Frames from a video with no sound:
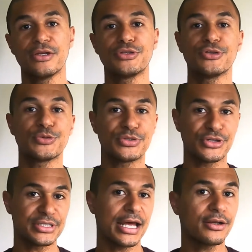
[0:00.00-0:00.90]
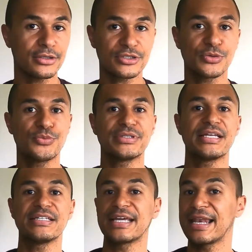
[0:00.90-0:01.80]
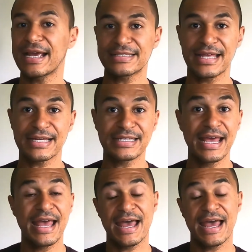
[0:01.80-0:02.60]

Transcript: As soon as we turn to adults, we tend to neglect that,